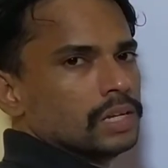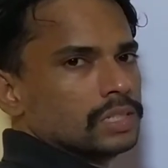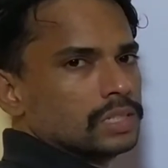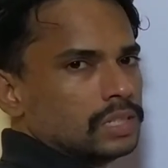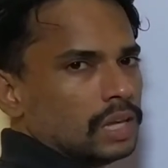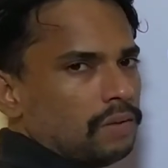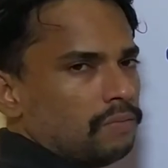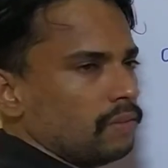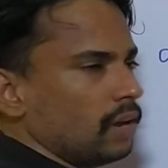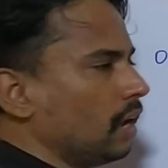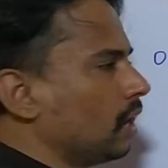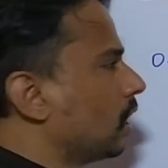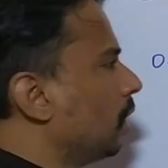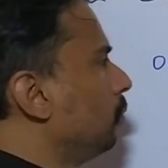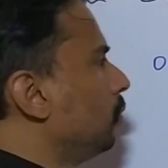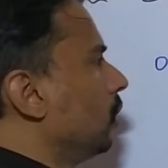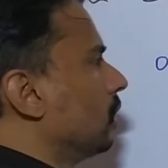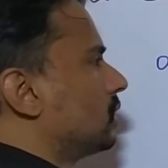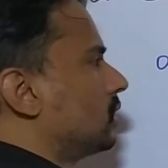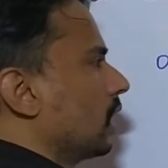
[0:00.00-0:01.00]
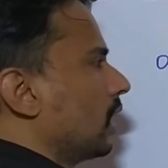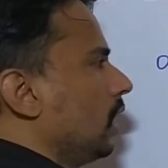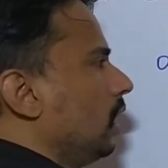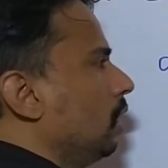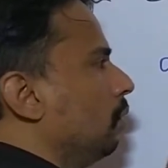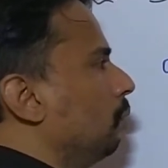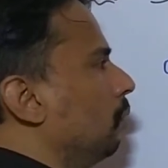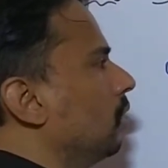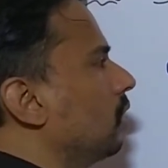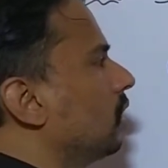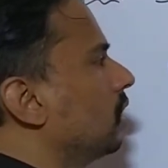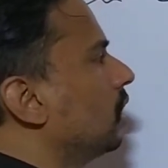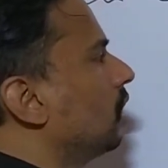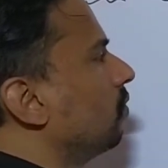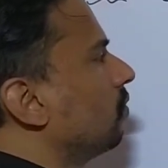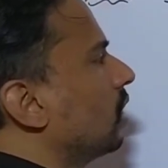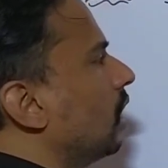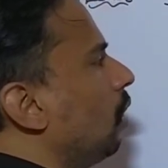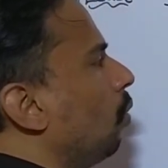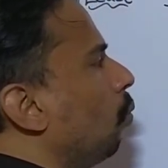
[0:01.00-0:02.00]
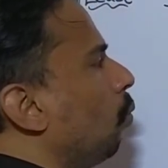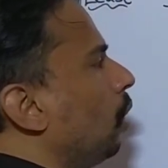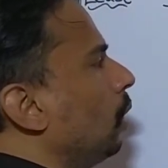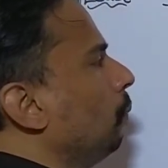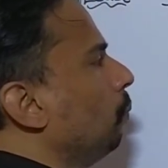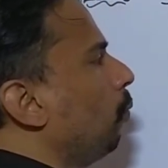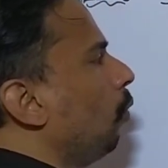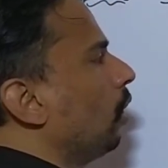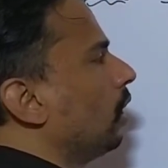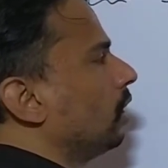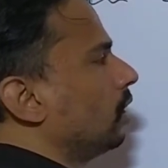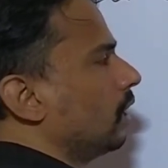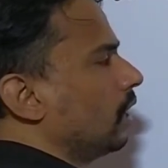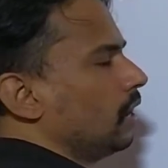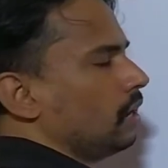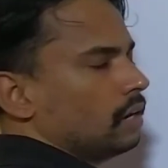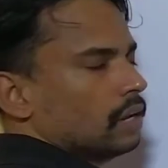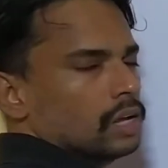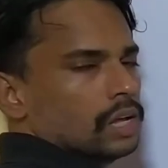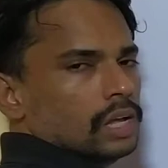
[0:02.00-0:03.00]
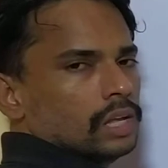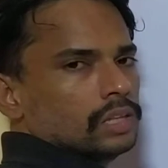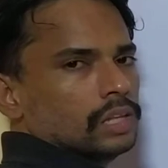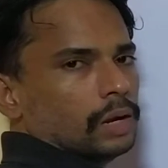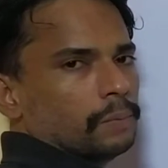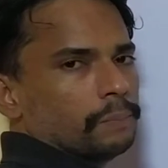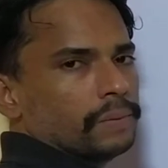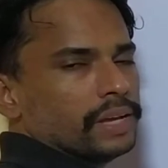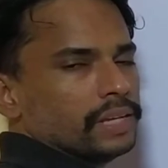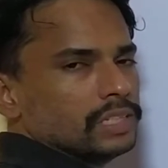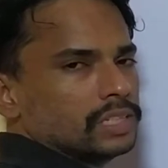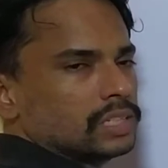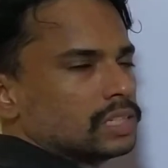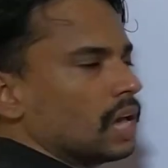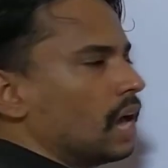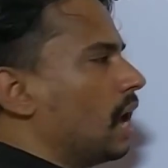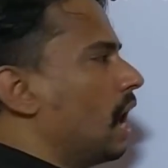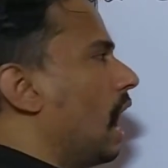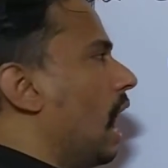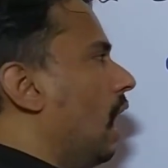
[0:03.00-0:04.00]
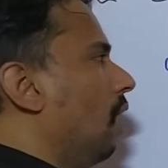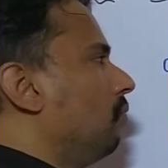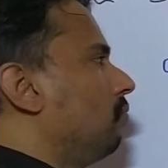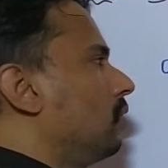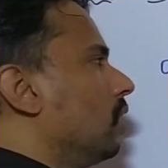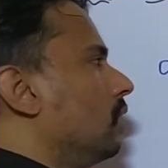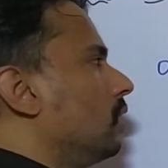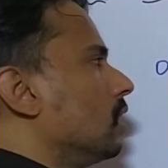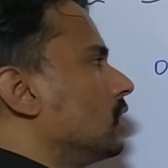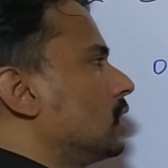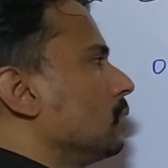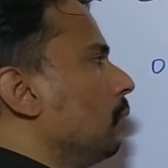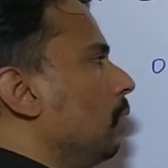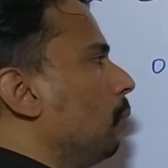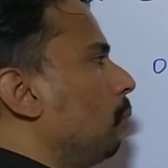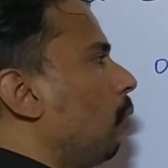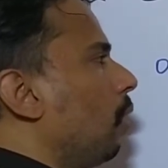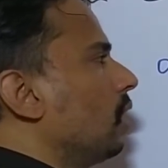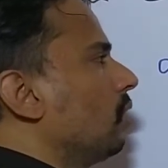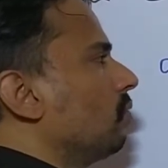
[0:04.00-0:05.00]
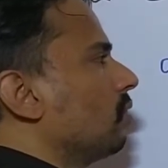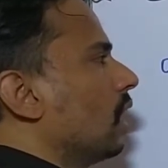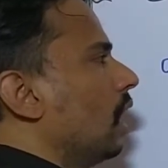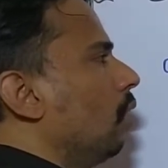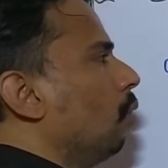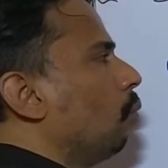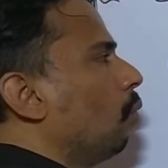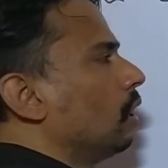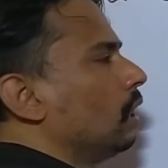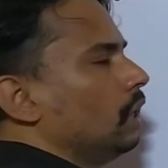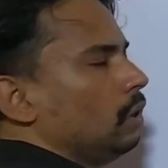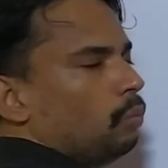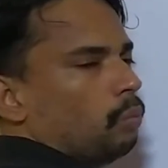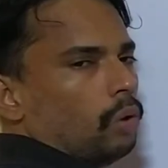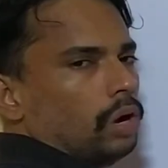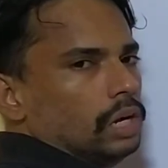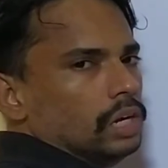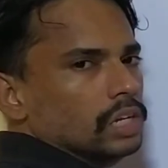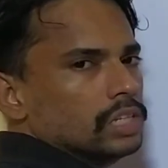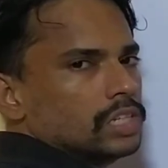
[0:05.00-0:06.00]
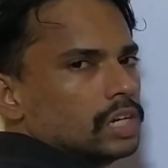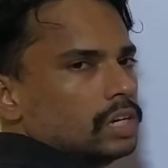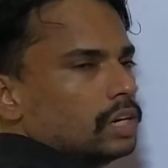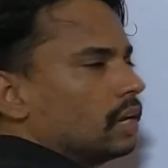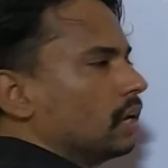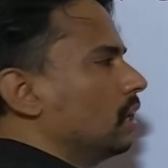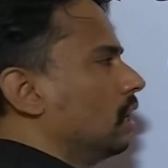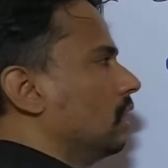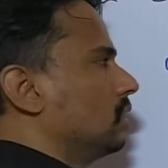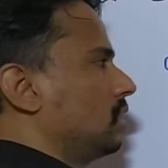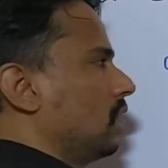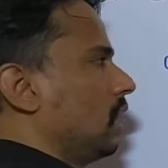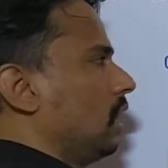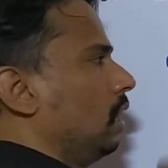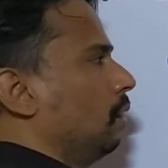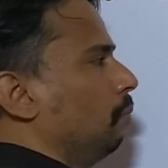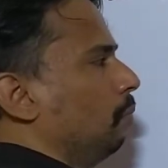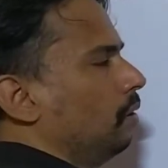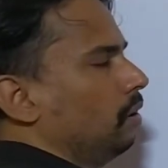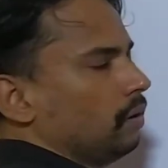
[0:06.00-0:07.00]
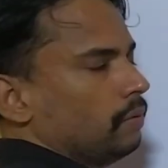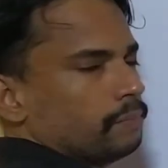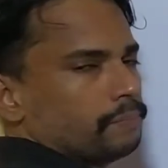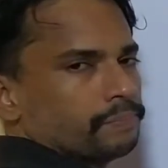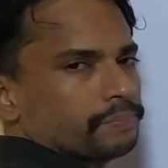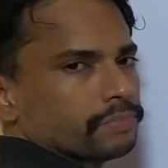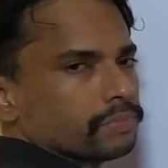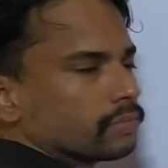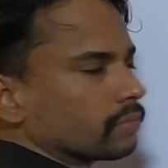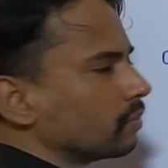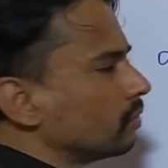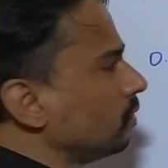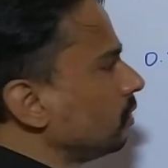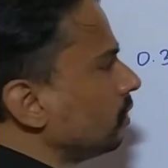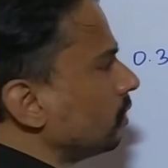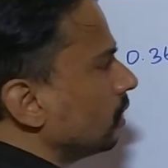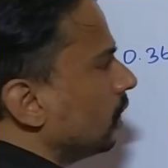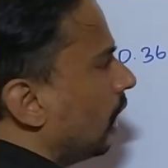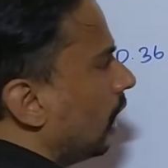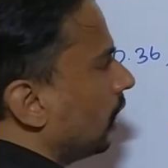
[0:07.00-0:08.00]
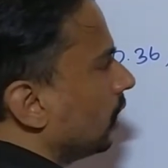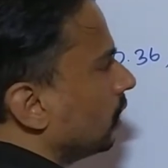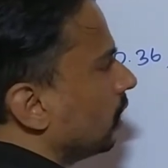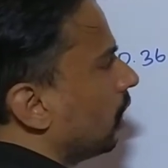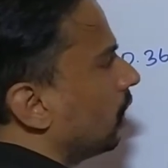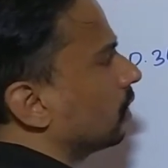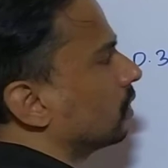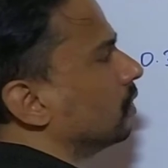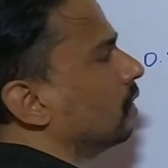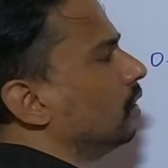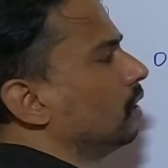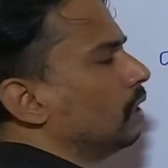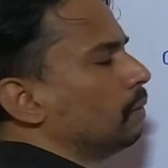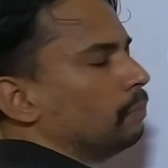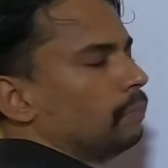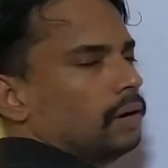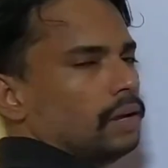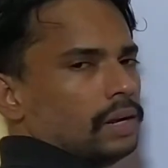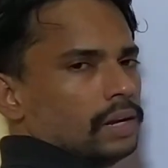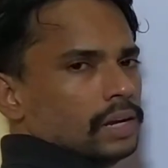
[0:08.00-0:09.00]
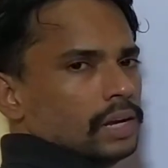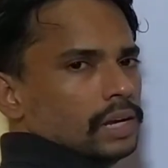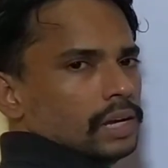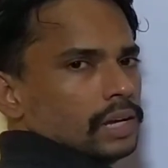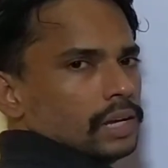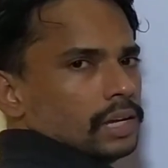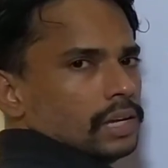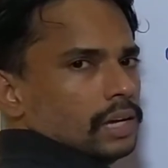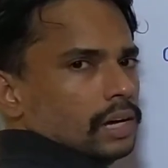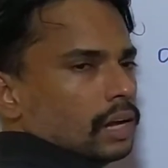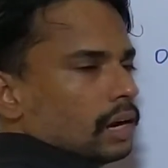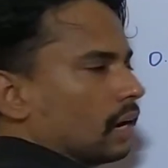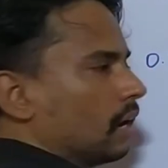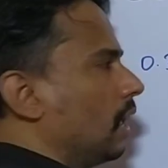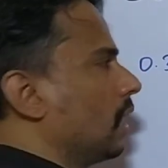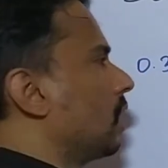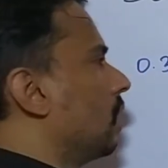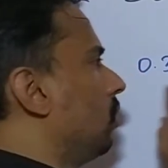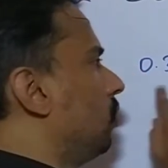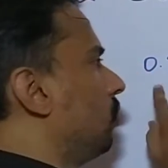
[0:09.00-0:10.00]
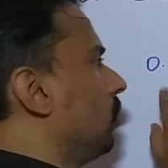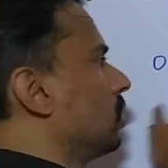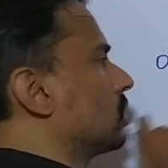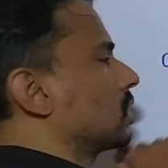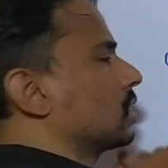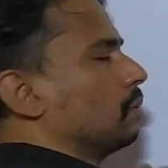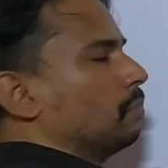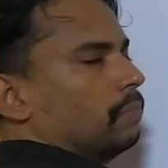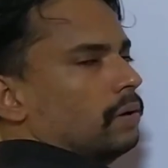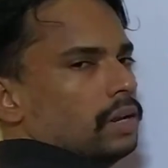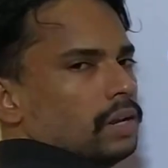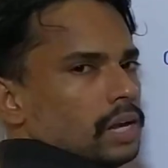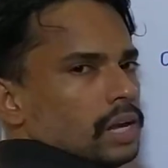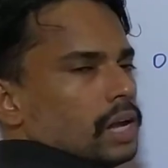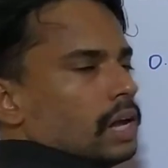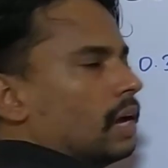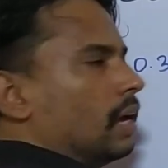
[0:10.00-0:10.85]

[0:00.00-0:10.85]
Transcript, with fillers: Same way, come to our second number. Here we have 1.8. That means after decimal point, we have only one digit in our second number and our third number here like our first number